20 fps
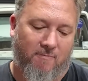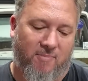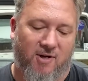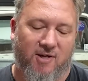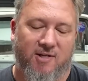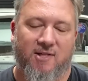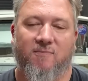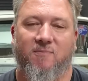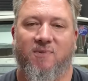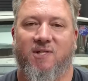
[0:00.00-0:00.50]

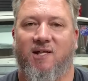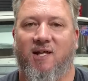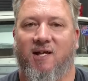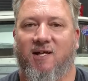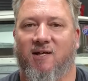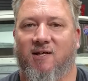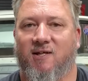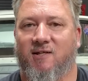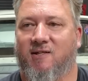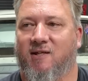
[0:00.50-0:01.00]
buy some
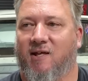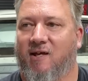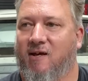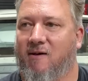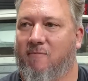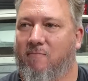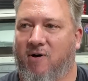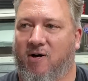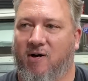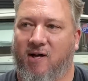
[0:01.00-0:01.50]
stickers,
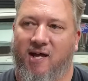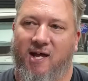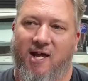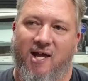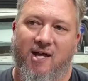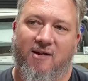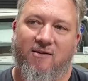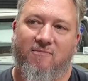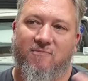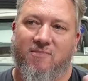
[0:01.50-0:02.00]
buy a
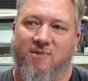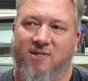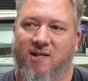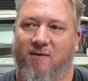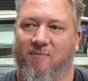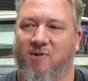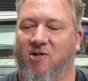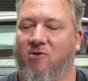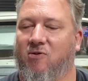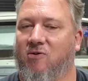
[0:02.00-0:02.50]
hat,
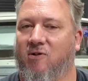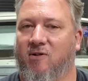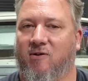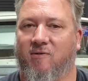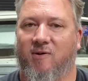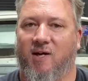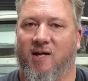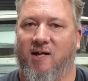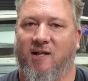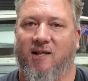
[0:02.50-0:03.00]
stubby
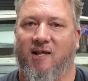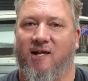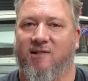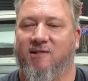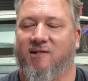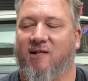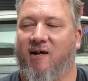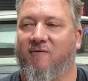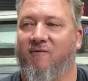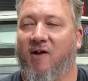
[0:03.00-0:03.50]
cooler, any of
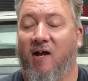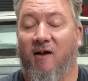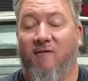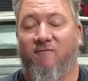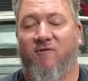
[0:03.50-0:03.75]
that stuff.